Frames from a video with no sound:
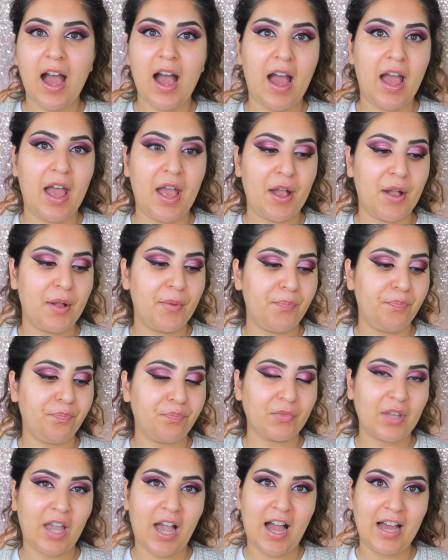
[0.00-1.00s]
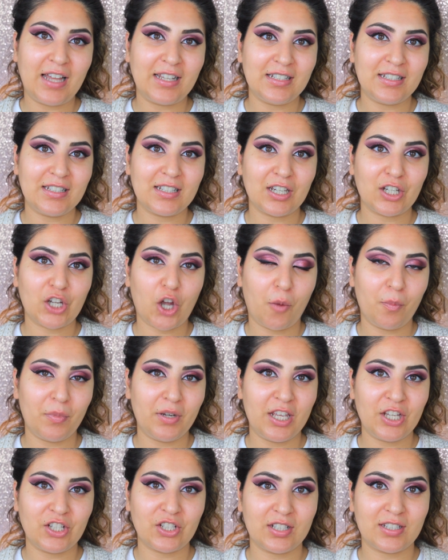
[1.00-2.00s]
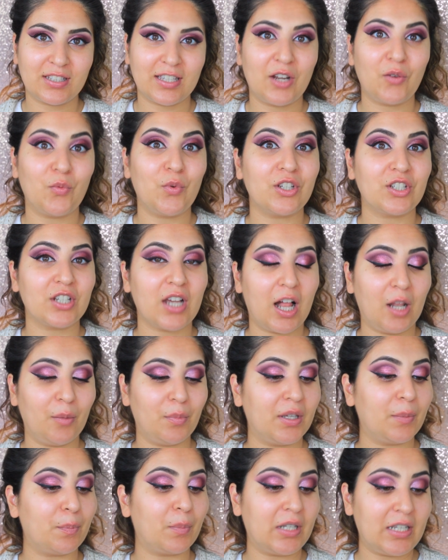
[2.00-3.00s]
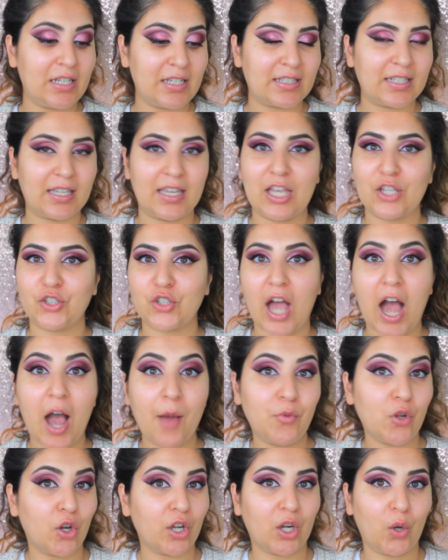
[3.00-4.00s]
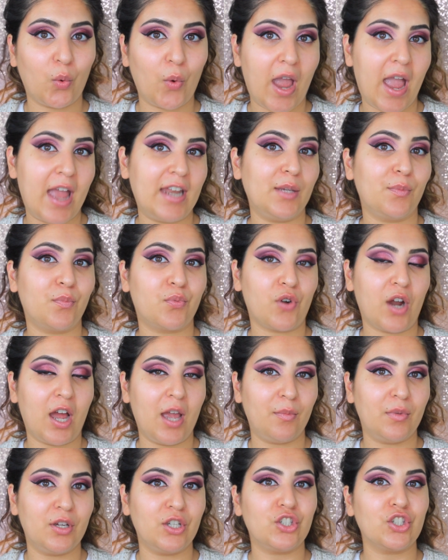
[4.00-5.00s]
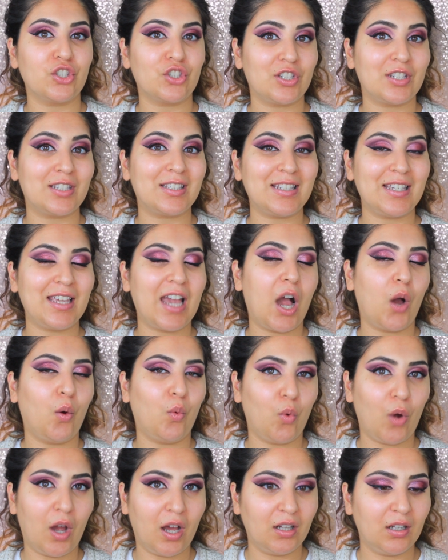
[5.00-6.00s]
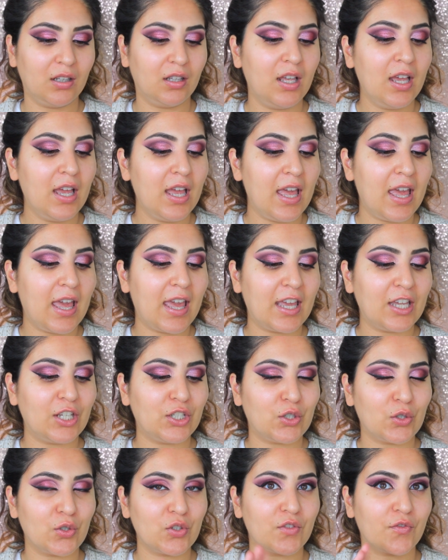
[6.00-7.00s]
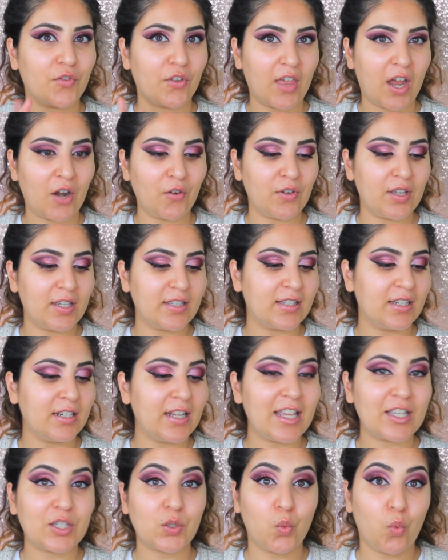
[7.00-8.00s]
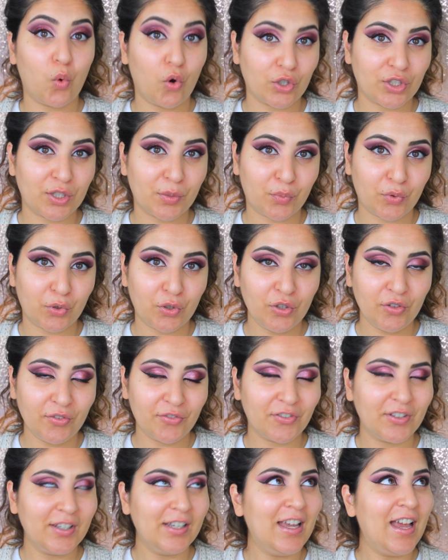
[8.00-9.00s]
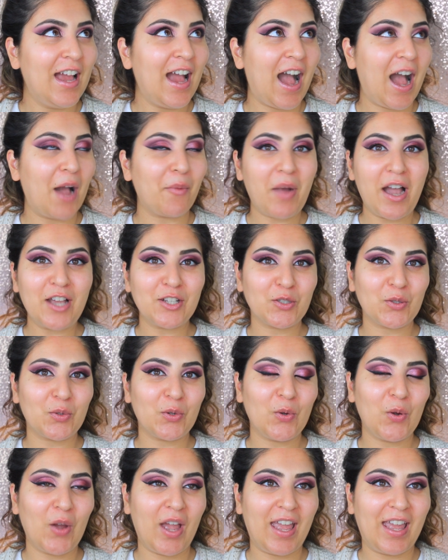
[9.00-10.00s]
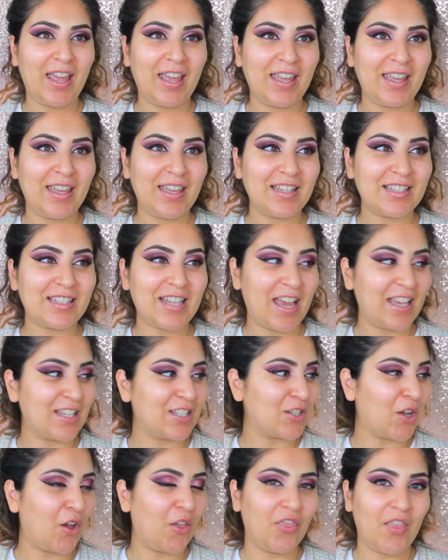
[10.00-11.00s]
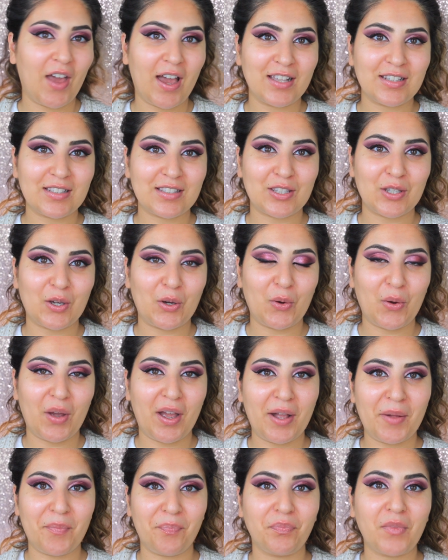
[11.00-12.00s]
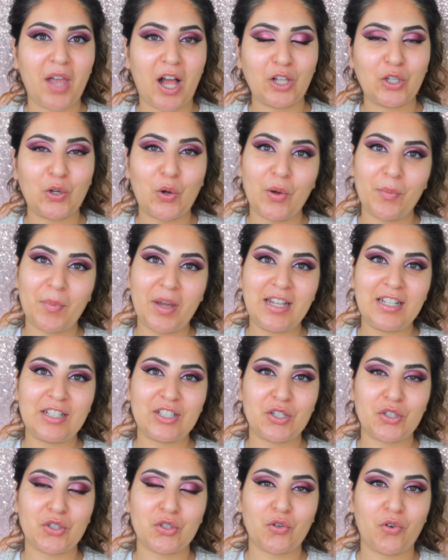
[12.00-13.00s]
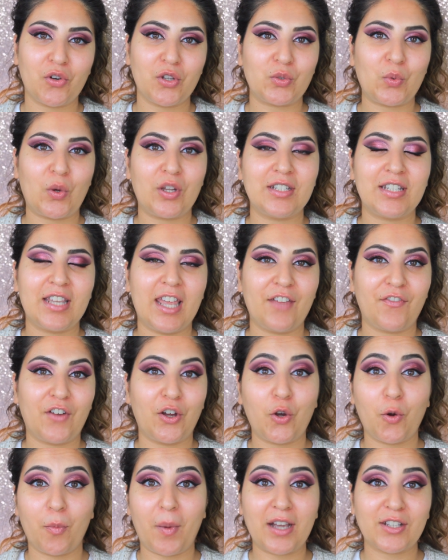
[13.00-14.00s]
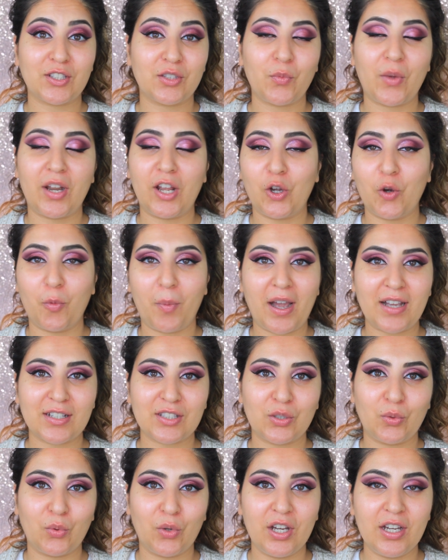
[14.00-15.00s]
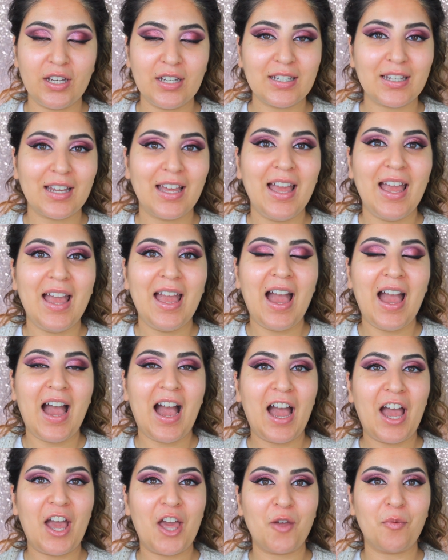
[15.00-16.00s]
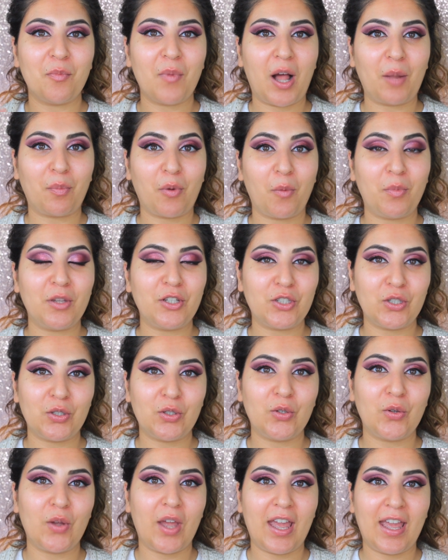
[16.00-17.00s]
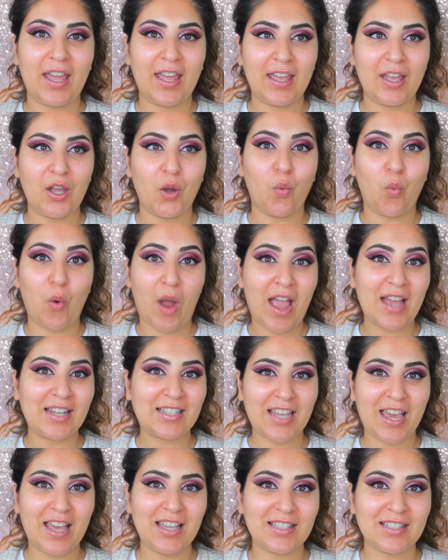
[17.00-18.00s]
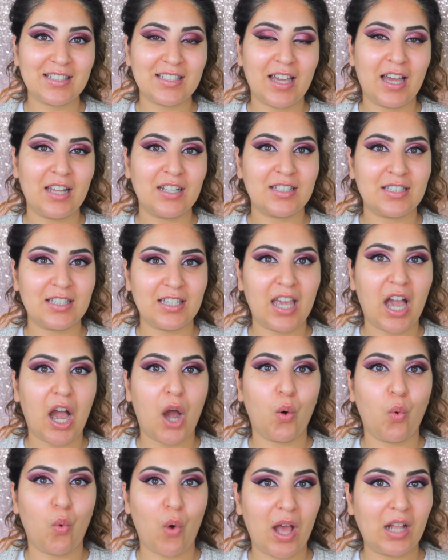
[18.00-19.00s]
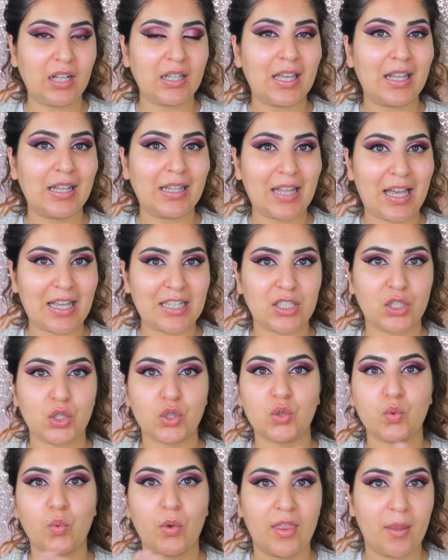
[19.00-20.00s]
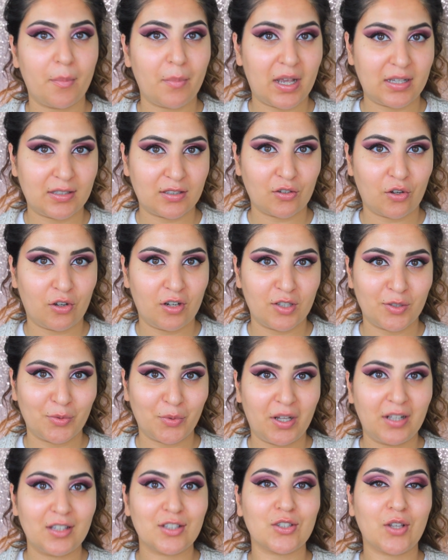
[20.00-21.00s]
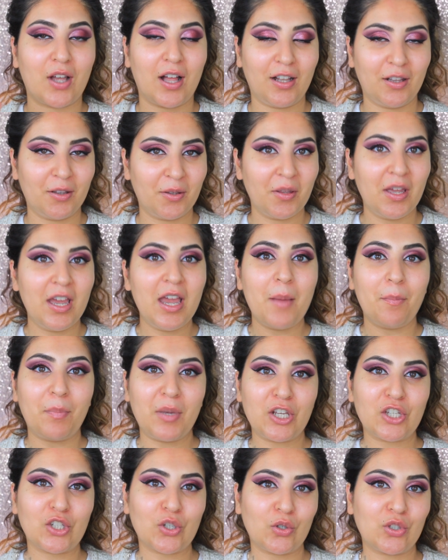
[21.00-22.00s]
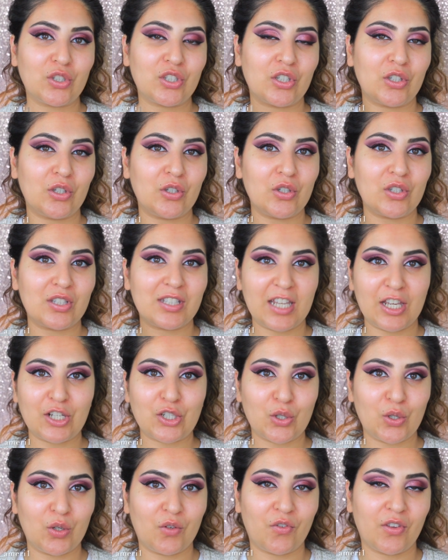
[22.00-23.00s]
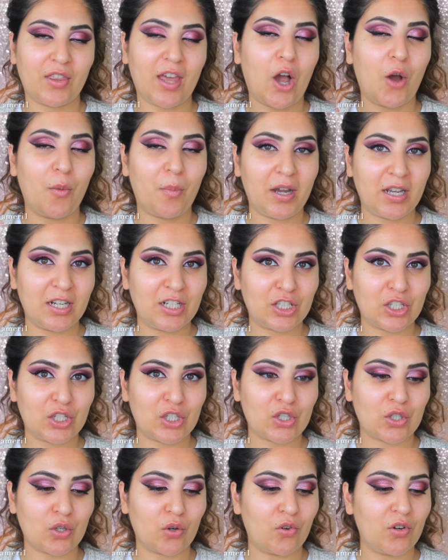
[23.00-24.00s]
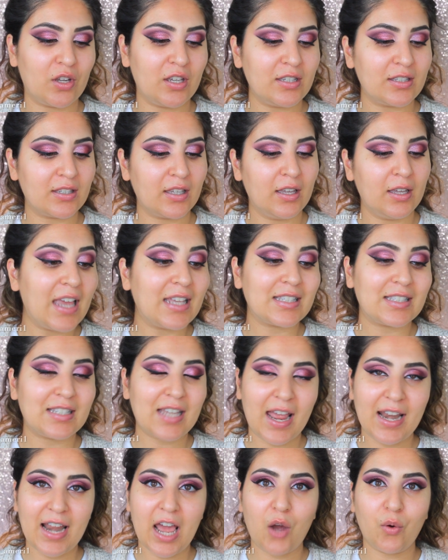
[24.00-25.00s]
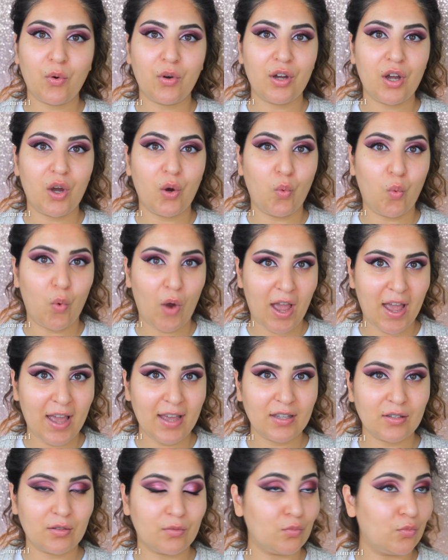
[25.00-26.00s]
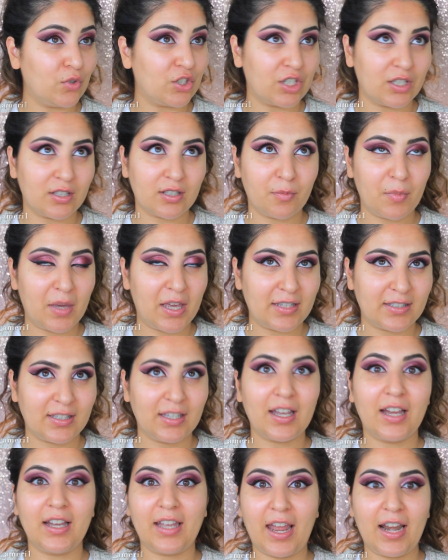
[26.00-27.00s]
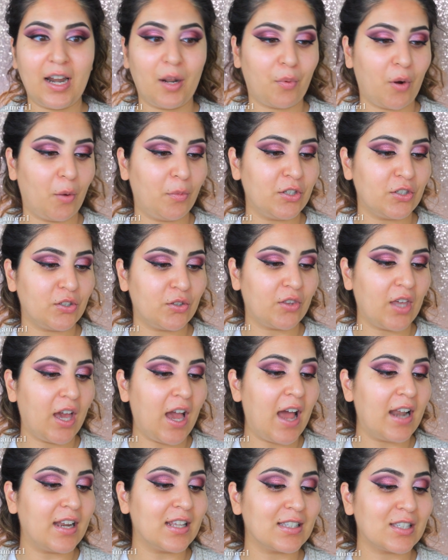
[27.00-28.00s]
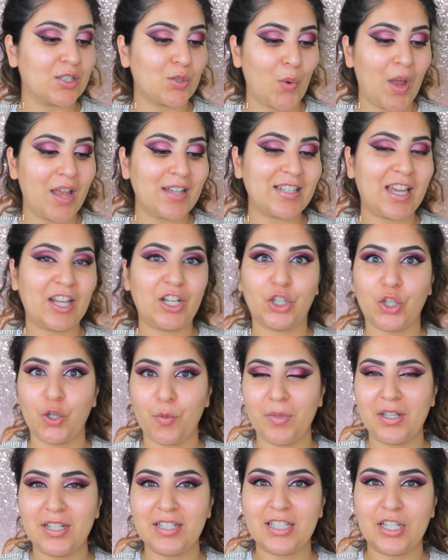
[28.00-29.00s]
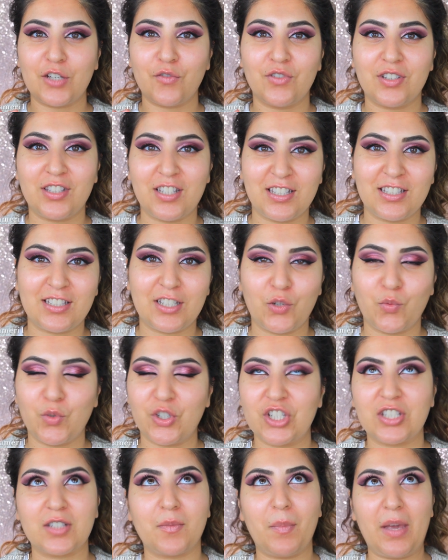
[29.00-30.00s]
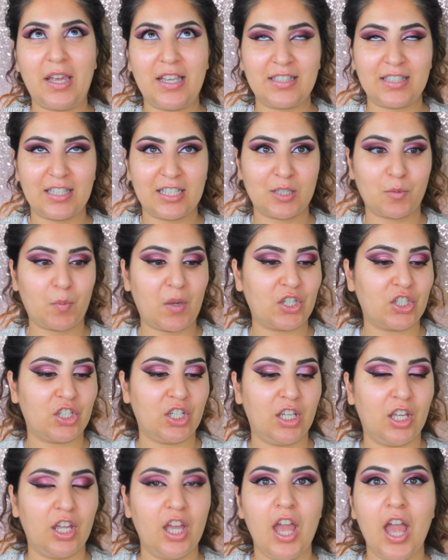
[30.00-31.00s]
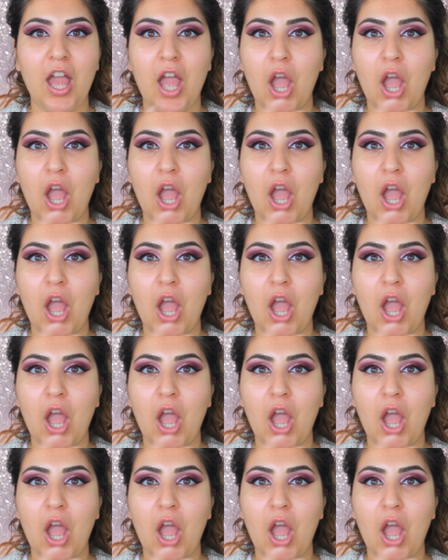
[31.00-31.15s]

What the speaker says: and combination skin, which I'll be pleased to hear. So I'm not going to wear any primer just to see how well it does for that reason. It's waterproof. I might do a test on that, so I'll go on my Insta stories one day if I go back to, when I go back to work. I'll probably do a wear test and see how well it lasts with a mask on as well, so I'll be sure to stay tuned for that on my Insta stories. It's 10-hour wear, which is amazing. Again, I'll probably do that, and it's sweat and humidity resistant, which is amazing, especially